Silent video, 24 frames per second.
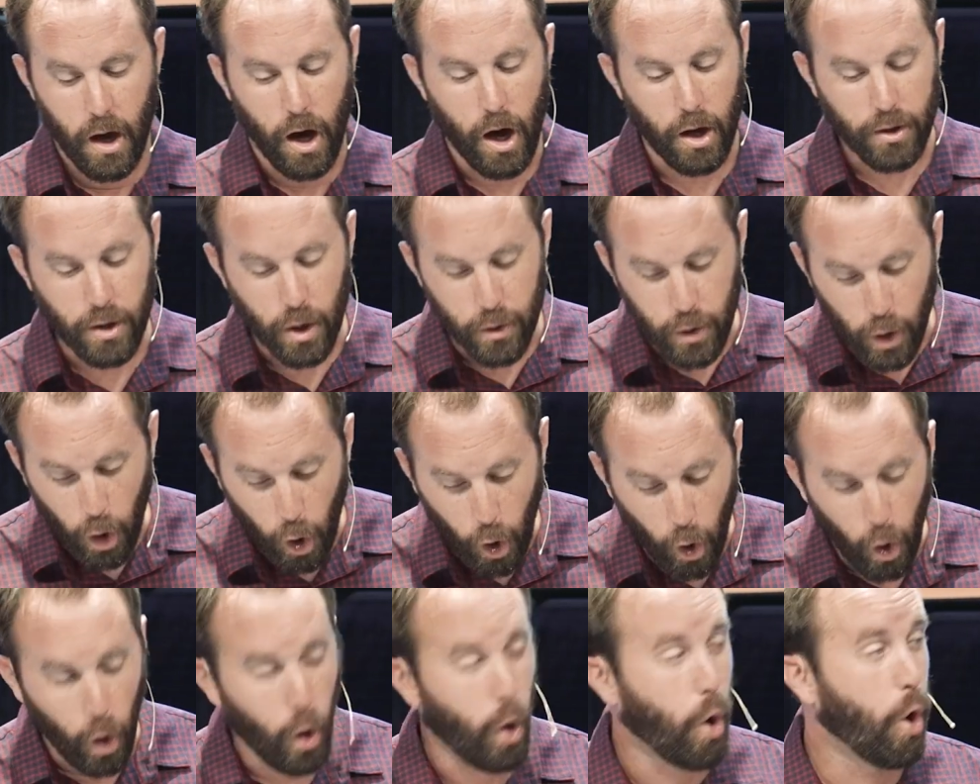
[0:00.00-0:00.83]
Although the
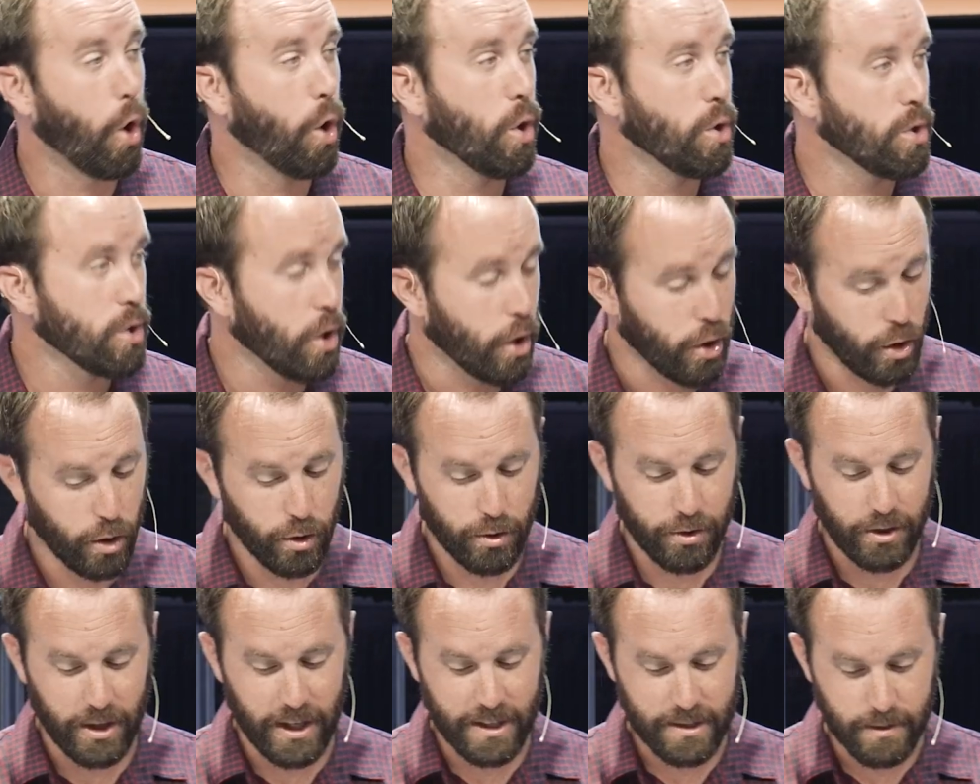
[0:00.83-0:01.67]
whole
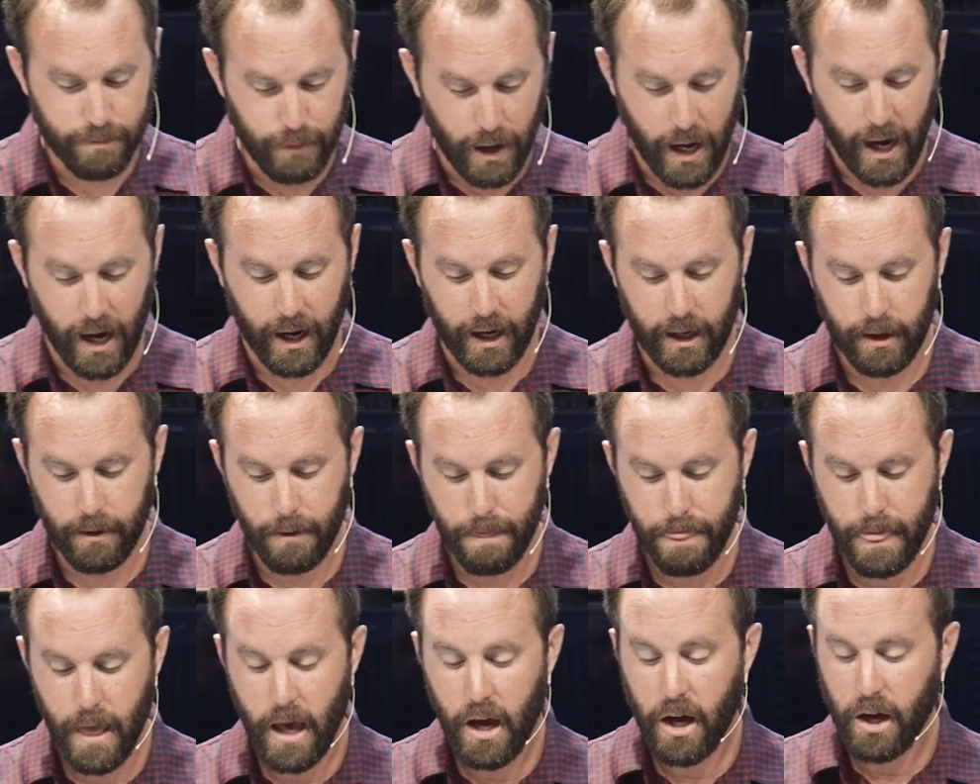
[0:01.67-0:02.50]
earth is
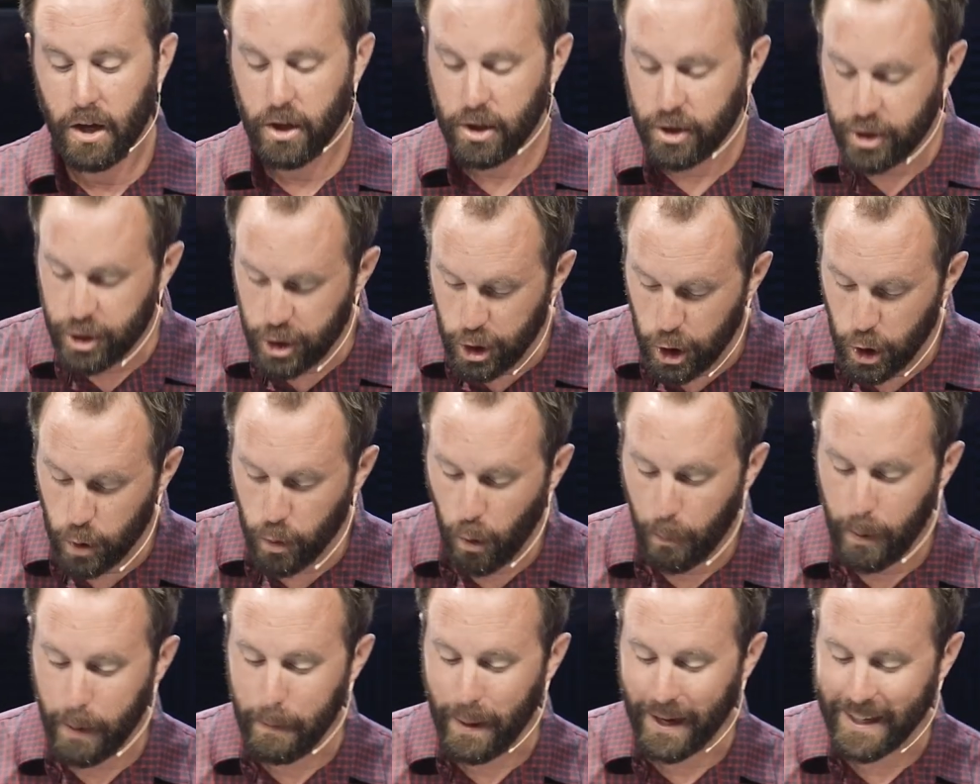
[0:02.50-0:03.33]
mine, you
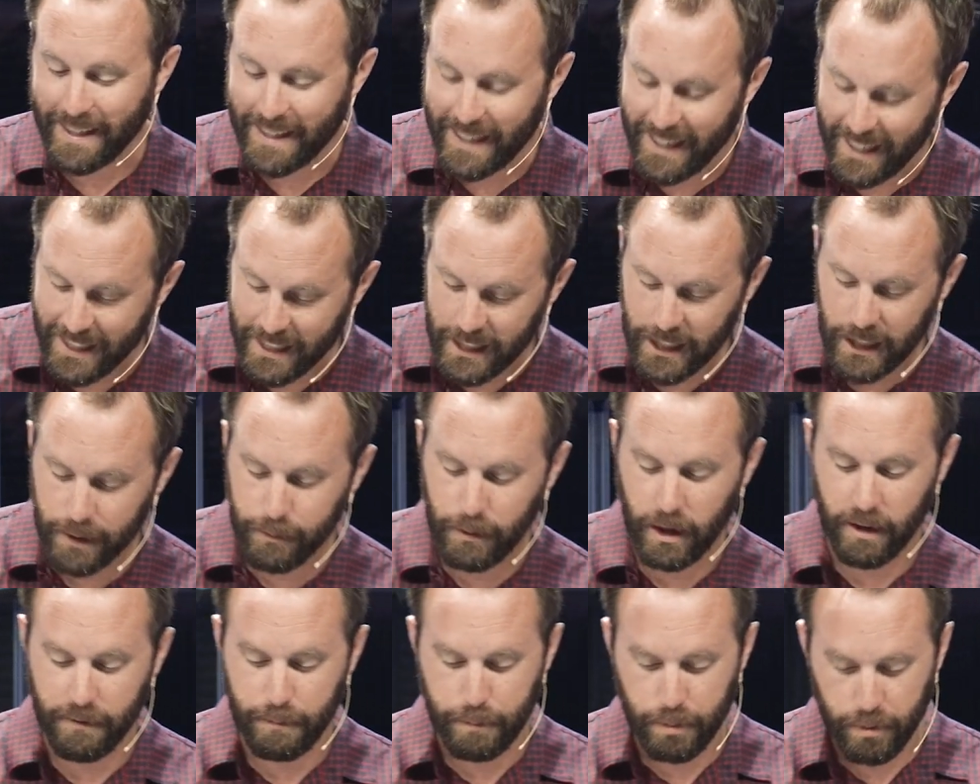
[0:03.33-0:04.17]
will be my
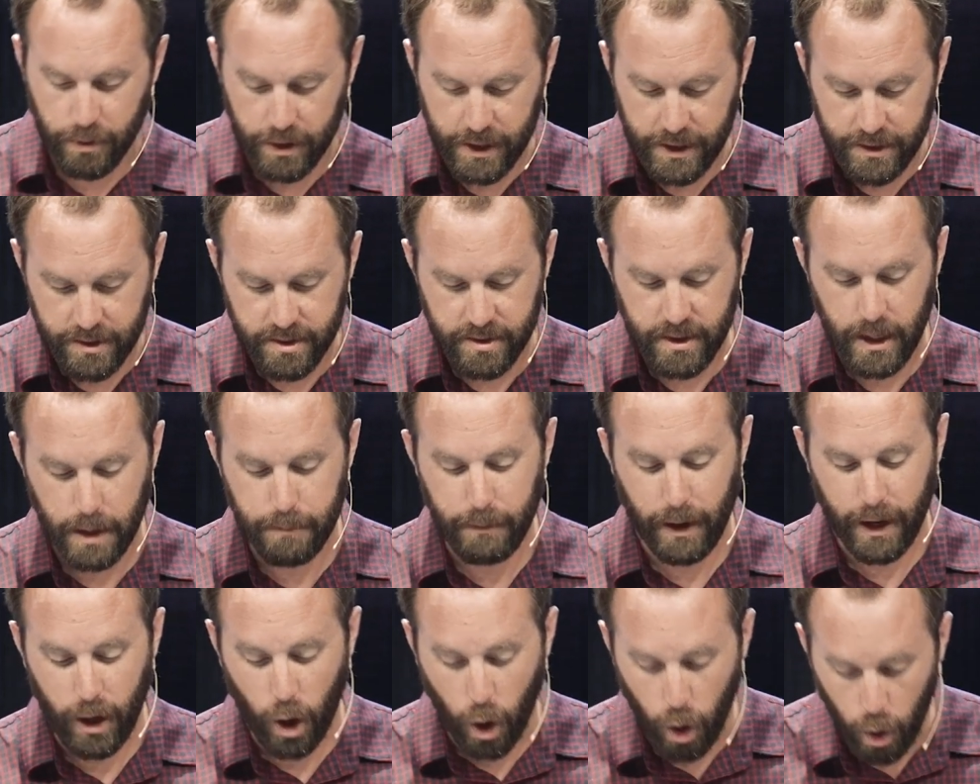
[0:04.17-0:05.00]
kingdom of priests
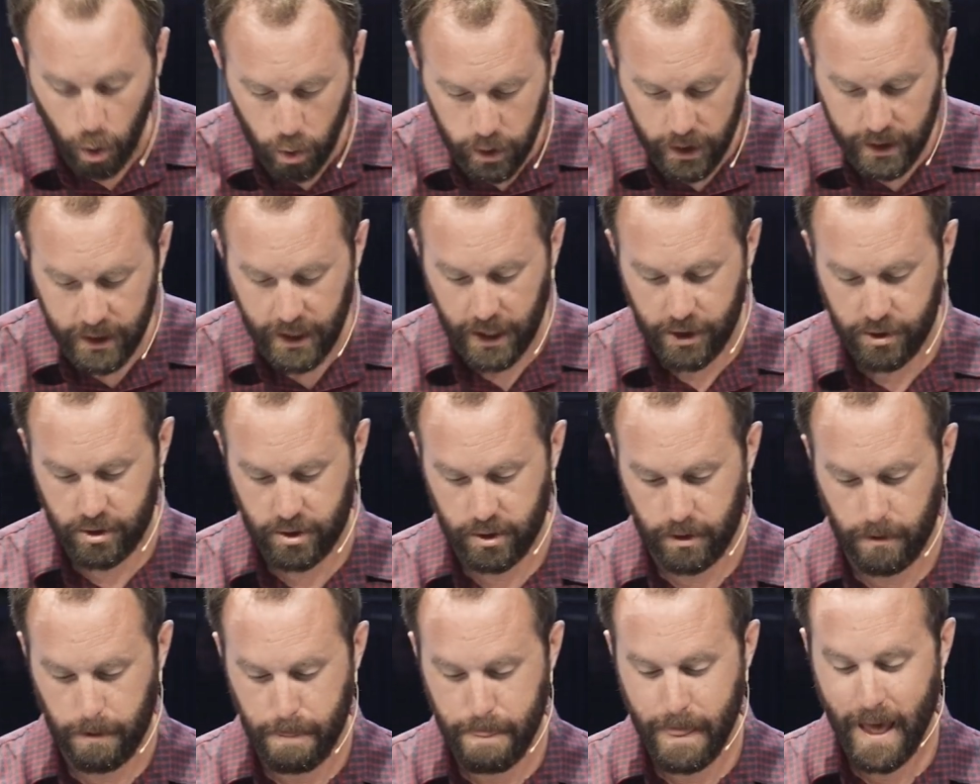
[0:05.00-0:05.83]
and my holy
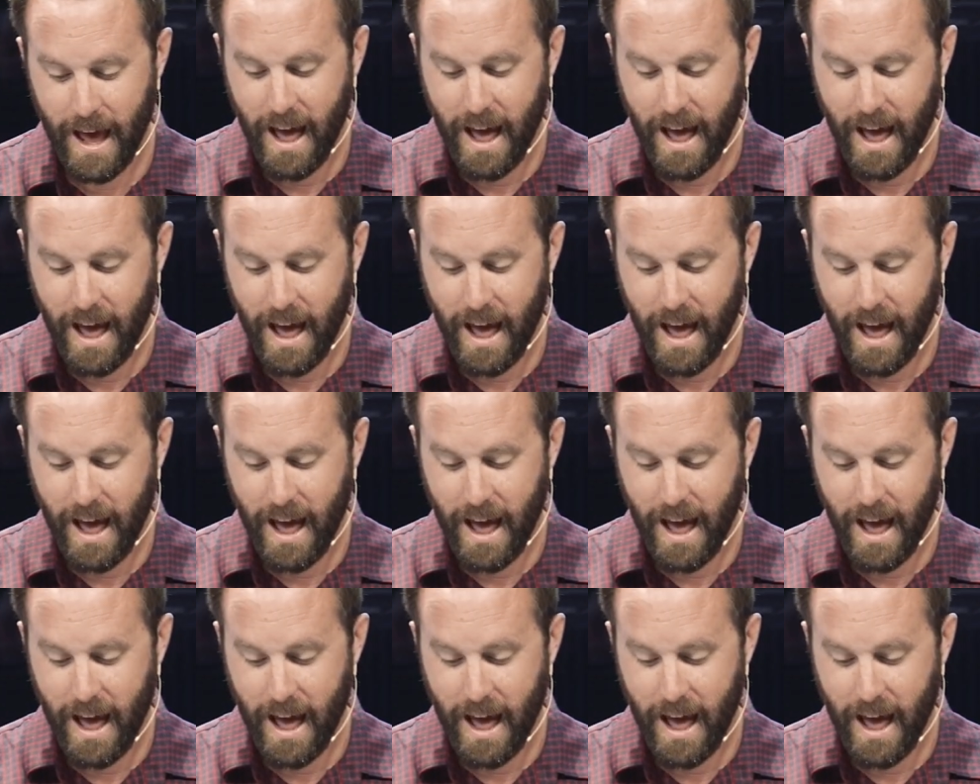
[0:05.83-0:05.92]
nation.